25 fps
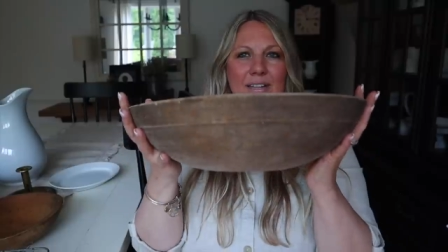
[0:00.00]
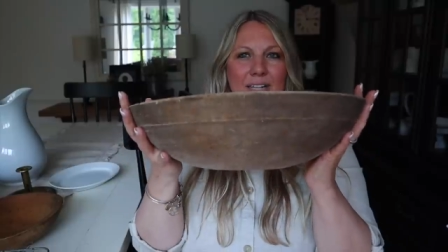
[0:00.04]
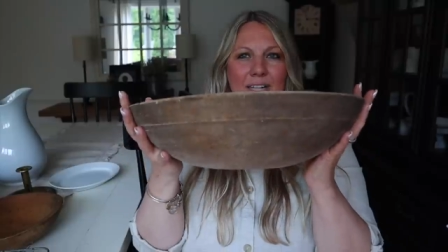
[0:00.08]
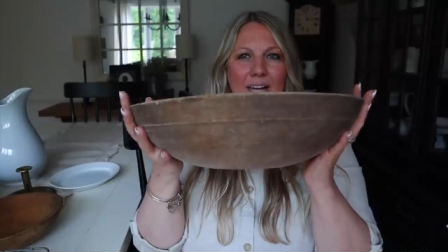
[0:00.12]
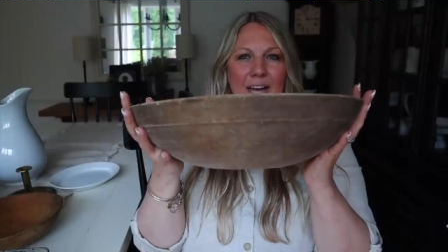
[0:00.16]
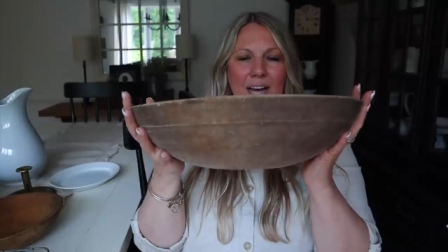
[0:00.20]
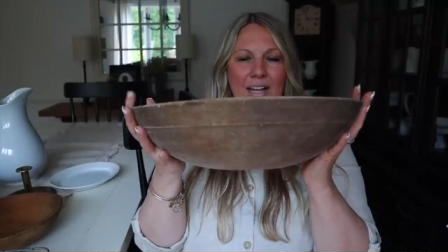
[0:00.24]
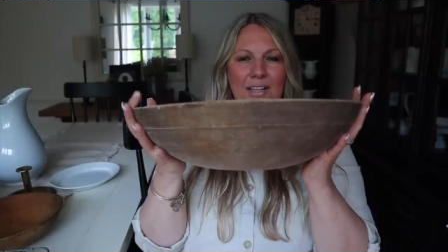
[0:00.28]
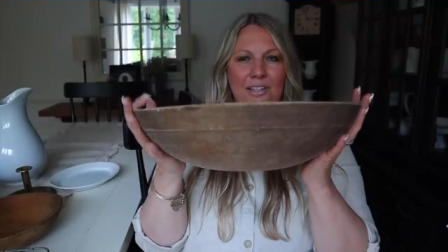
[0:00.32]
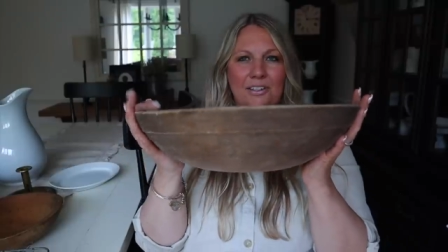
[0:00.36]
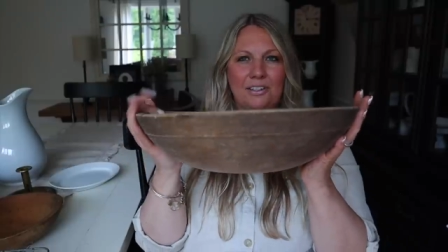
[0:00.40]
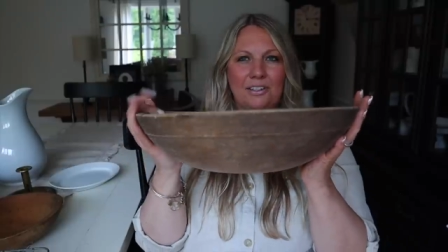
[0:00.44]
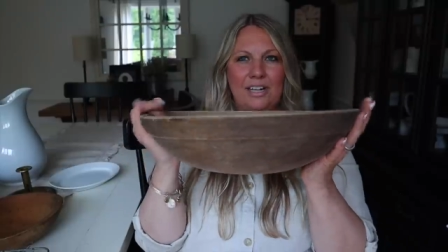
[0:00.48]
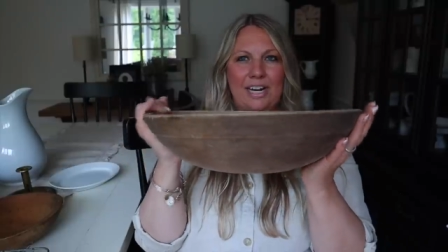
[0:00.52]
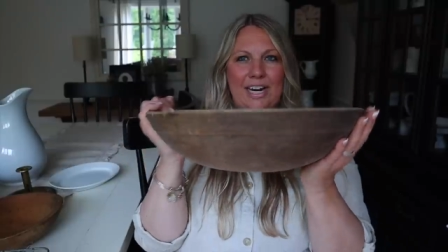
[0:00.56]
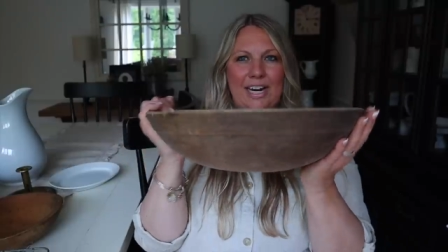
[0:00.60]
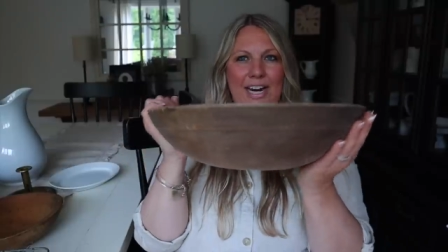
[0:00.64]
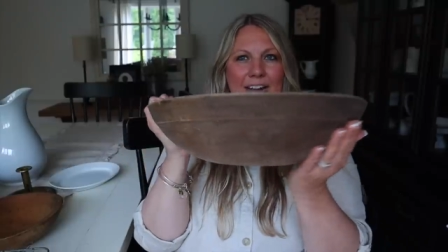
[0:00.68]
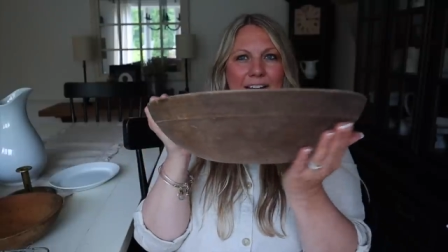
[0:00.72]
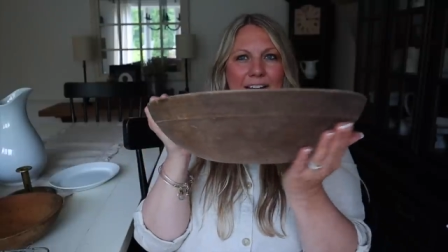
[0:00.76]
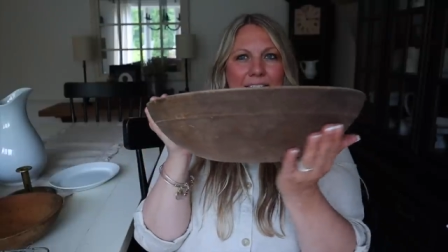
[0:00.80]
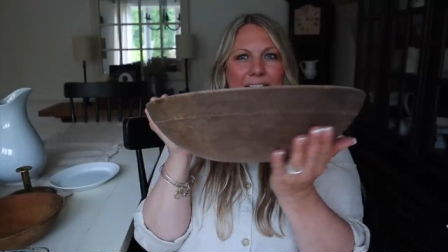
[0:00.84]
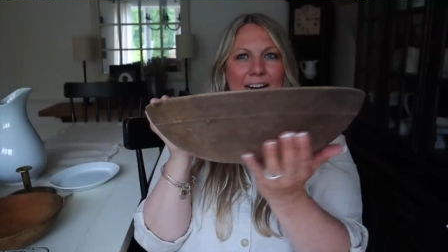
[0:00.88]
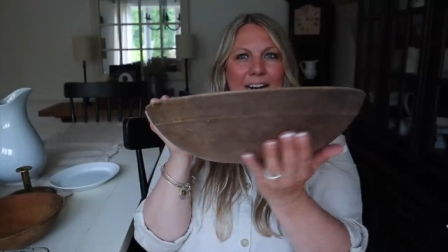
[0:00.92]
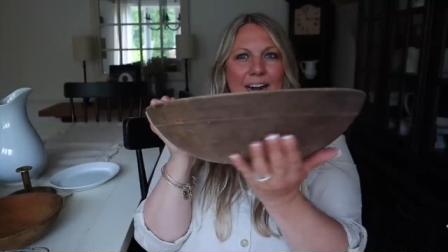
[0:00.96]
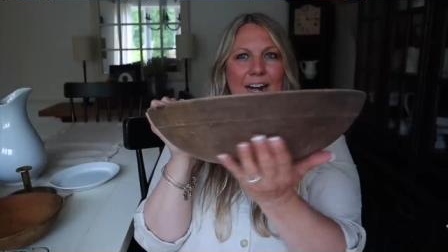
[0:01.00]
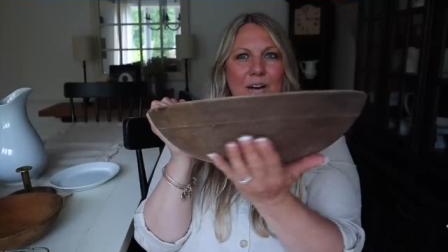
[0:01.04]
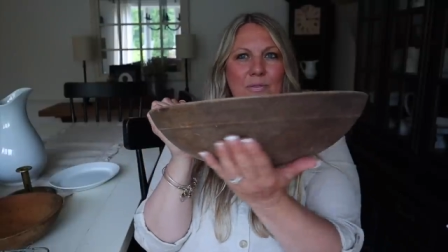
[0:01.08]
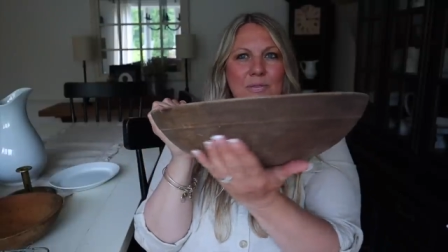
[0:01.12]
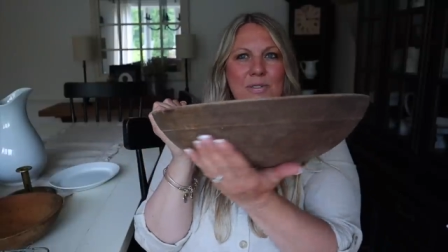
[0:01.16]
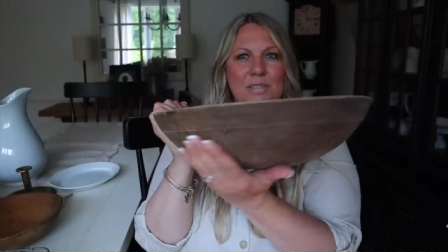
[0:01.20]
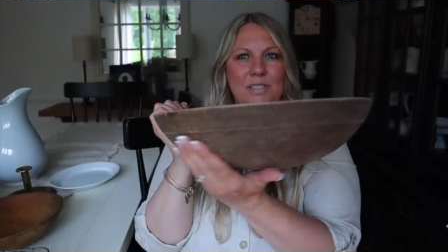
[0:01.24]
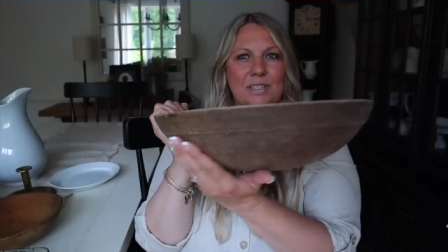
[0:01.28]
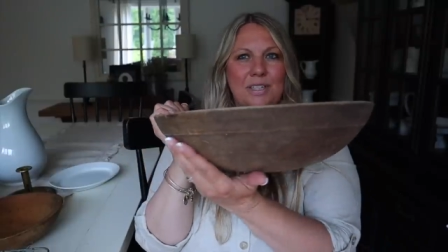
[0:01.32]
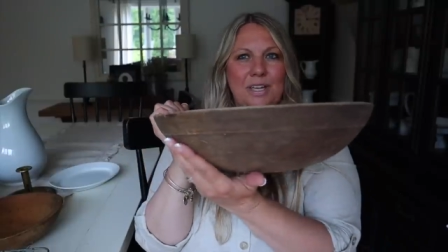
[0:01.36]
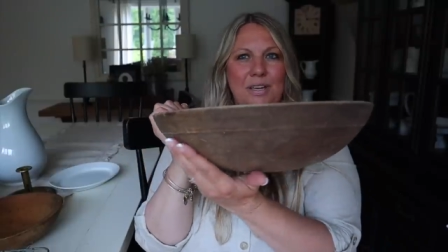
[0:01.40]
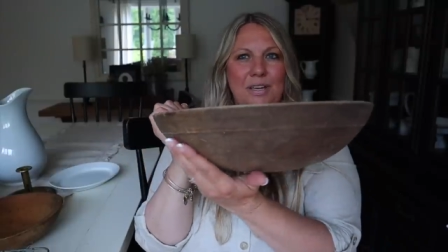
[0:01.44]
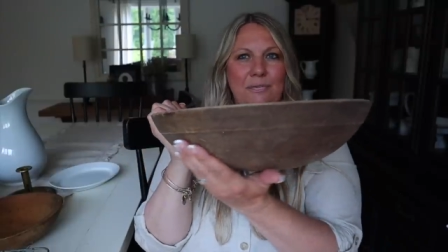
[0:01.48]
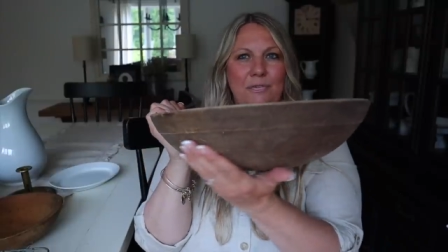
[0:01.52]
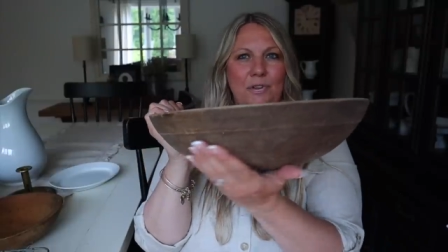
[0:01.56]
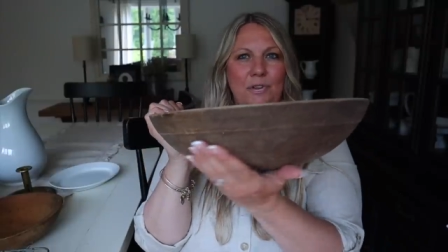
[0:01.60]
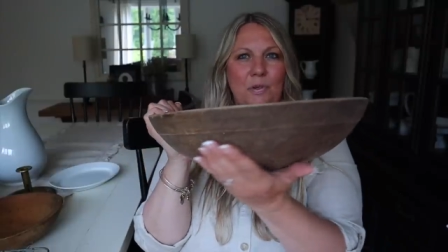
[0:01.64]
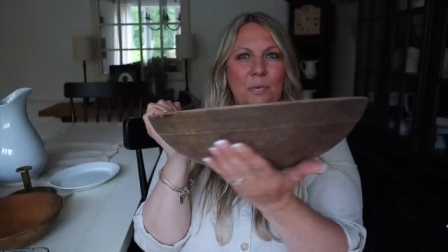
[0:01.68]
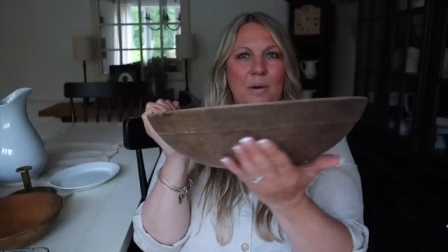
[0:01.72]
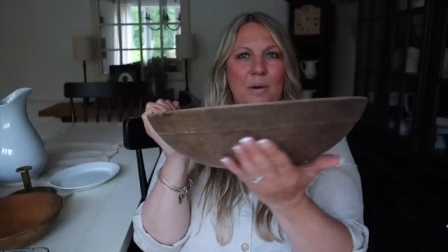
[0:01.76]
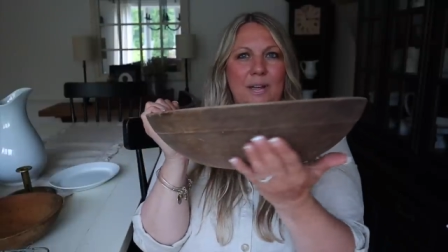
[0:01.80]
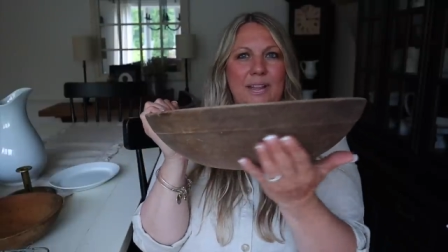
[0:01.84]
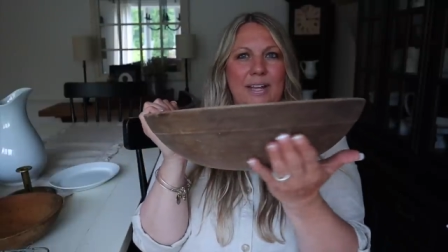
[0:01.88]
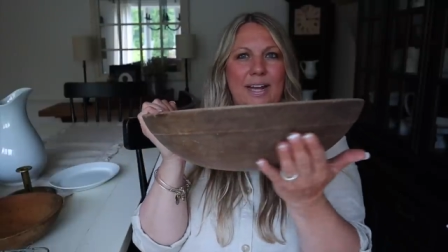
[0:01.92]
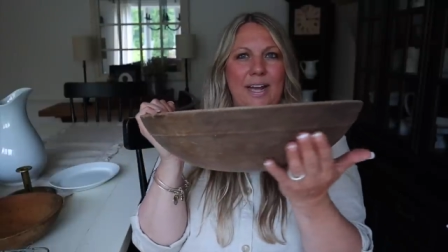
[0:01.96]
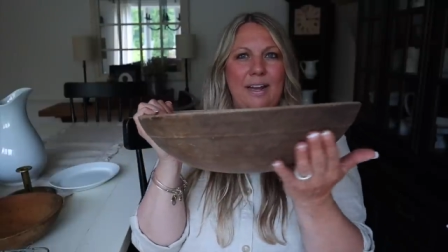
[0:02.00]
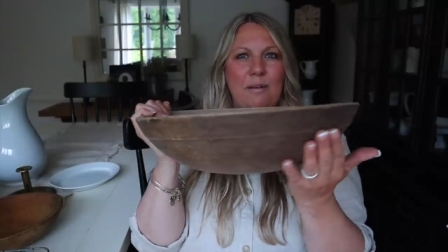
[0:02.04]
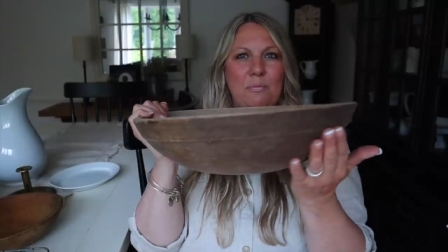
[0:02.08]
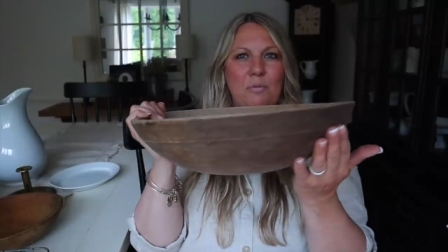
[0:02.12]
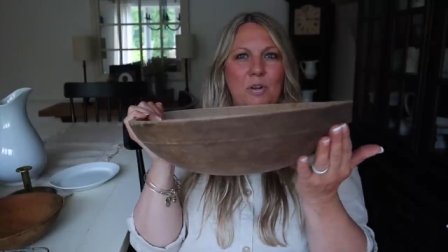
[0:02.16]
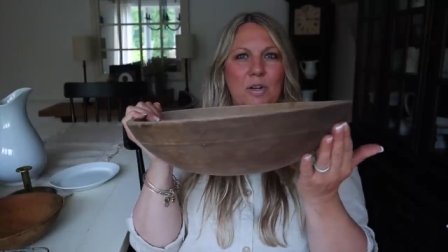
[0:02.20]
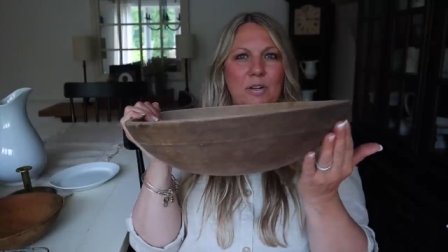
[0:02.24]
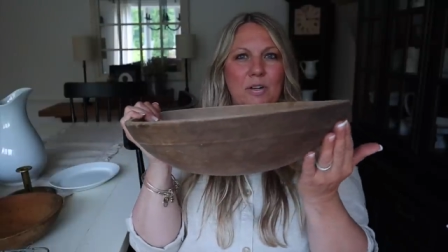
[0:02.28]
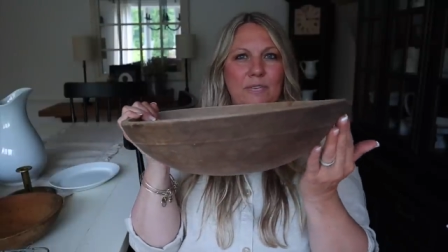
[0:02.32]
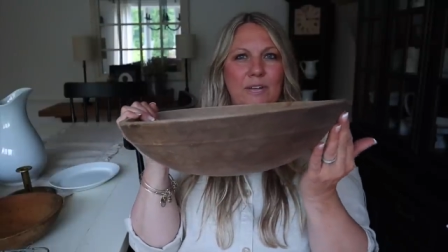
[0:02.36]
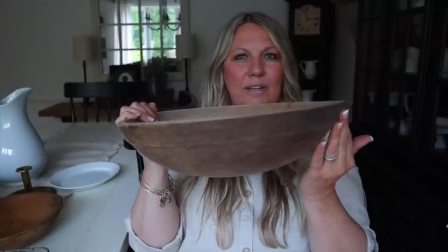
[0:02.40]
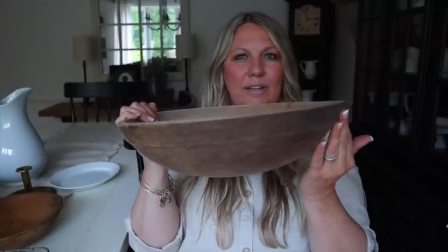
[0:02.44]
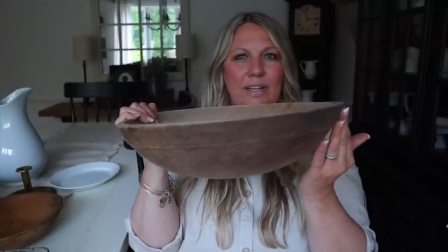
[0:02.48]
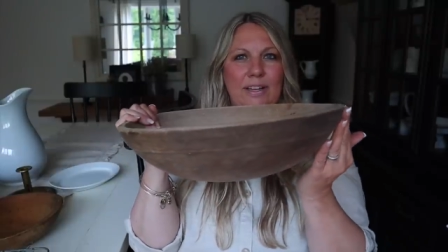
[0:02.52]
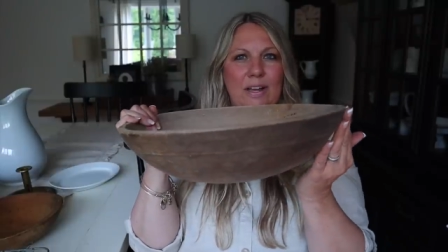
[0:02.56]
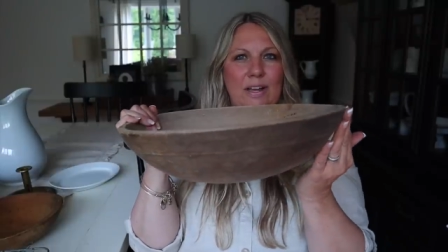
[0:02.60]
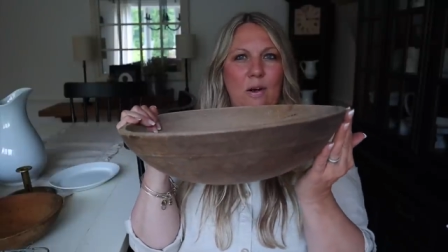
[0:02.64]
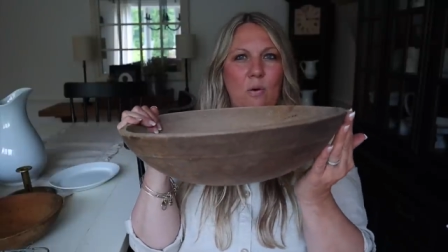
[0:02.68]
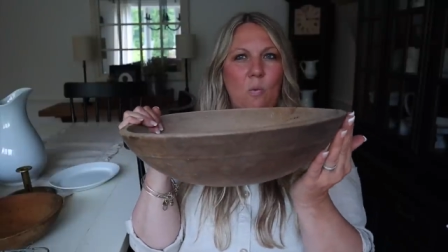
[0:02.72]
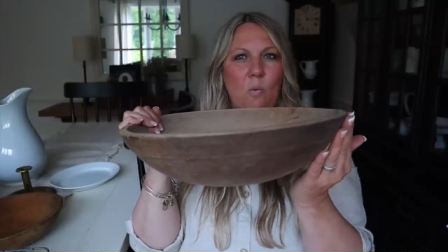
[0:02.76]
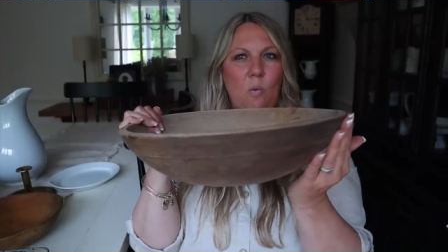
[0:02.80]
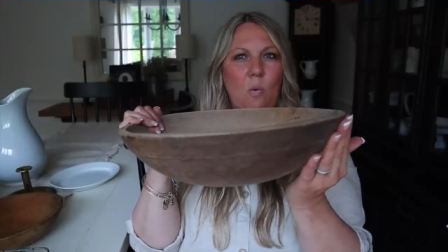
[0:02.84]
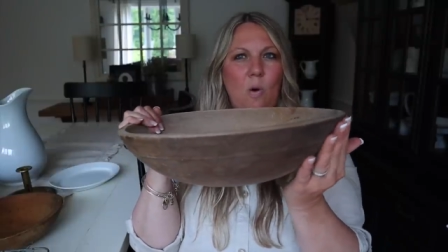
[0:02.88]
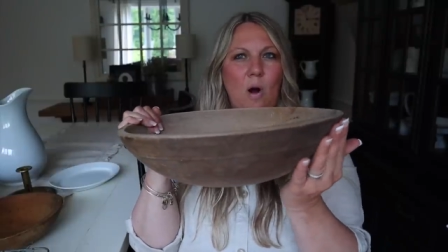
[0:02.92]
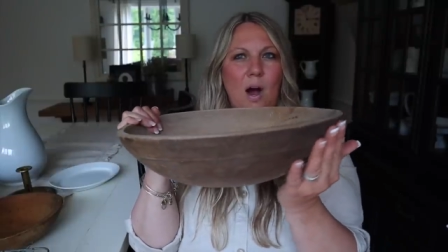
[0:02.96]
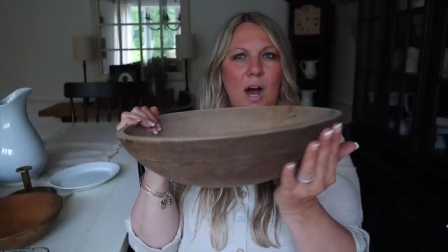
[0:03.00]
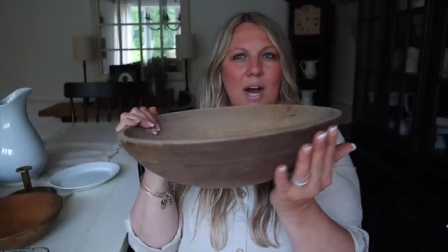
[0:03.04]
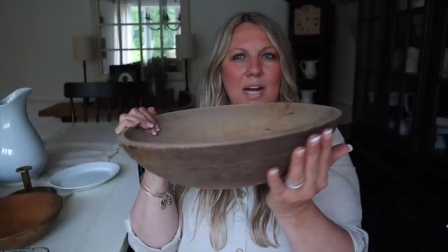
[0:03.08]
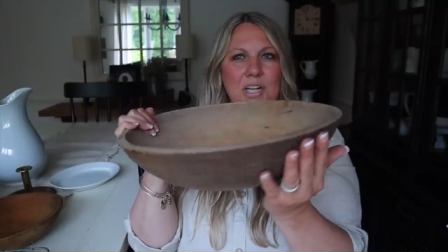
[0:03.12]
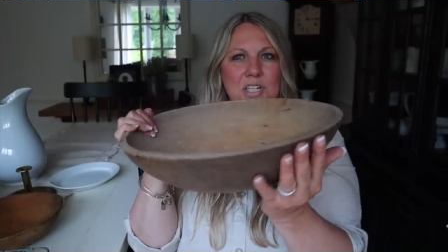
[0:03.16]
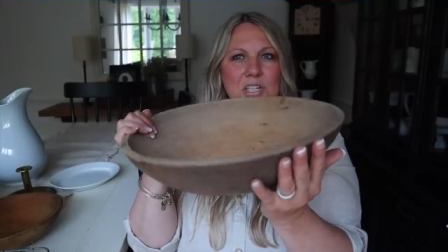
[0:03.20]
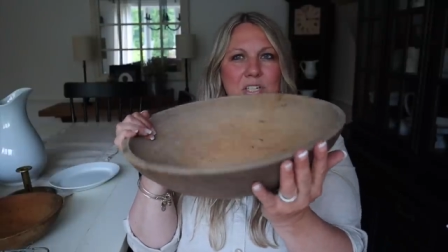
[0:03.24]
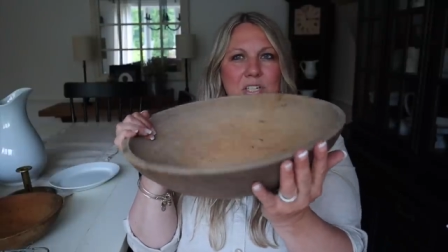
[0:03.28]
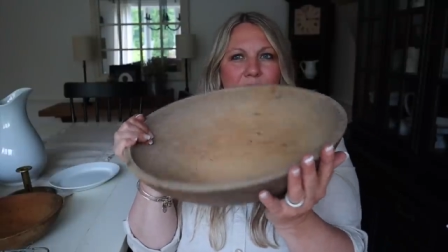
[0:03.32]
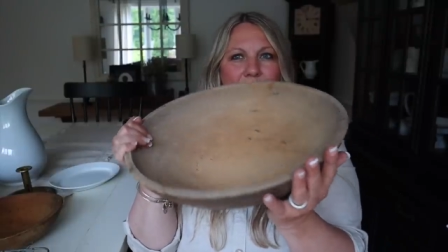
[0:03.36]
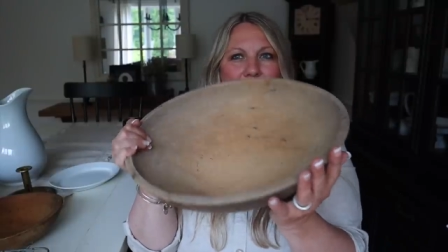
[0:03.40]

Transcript: the coloring on it. I was looking for one that had more of like that washed